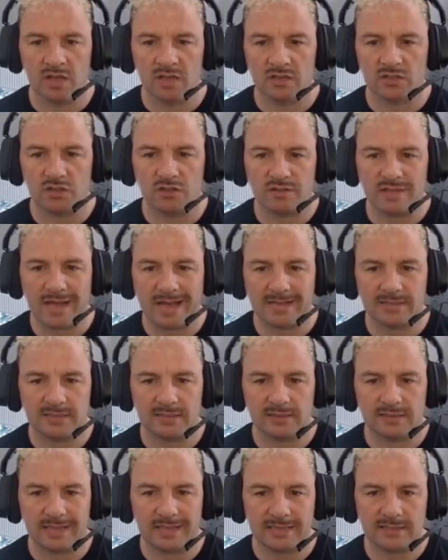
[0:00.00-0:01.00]
So
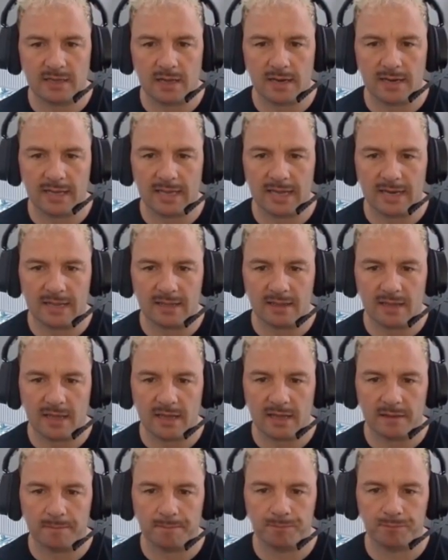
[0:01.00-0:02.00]
that's kind of getting
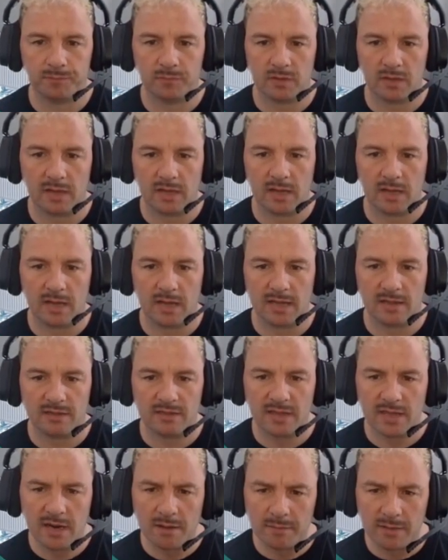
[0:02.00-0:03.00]
there. And
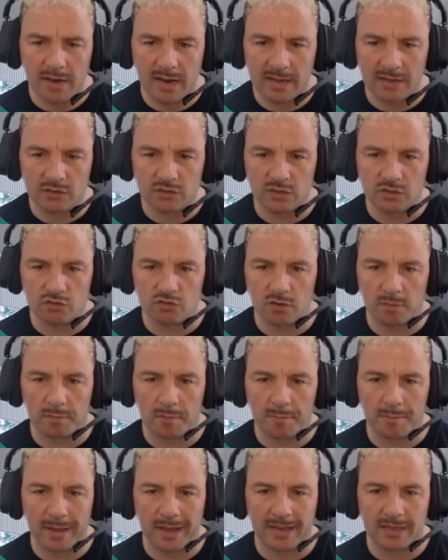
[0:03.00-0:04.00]
then I'm going to actually drop
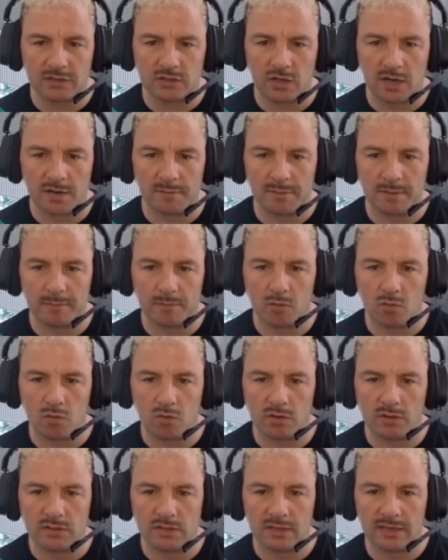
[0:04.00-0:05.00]
it back a tiny bit
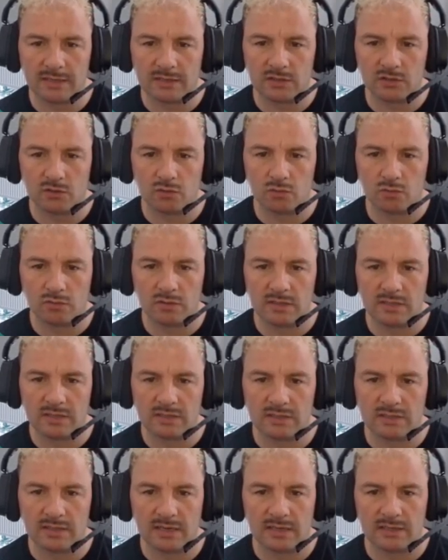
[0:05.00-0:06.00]
more. So let's do
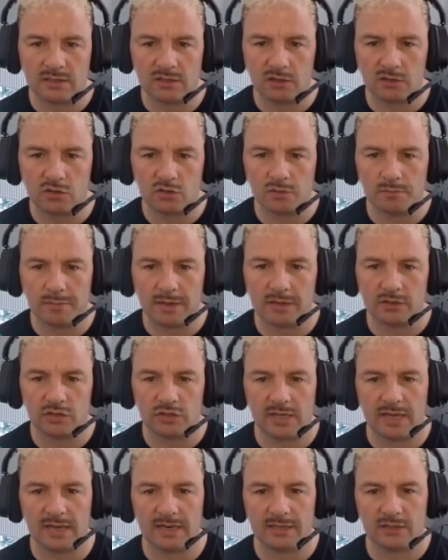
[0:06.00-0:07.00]
this, and it's not too
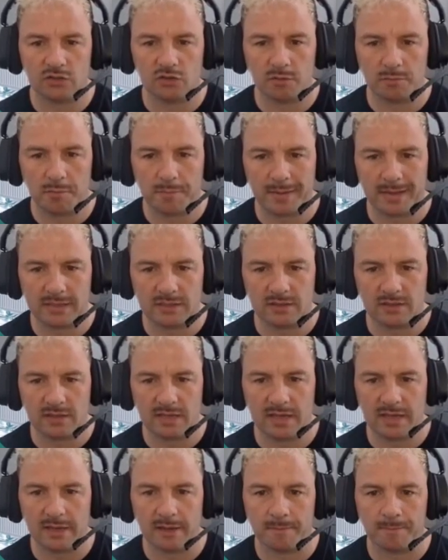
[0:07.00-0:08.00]
much. Yeah, let's drop it back to
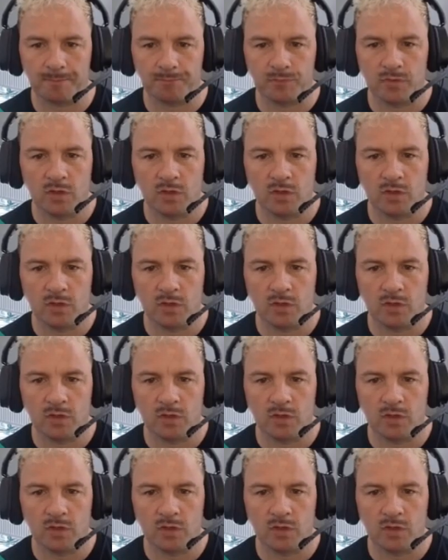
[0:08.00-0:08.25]
there.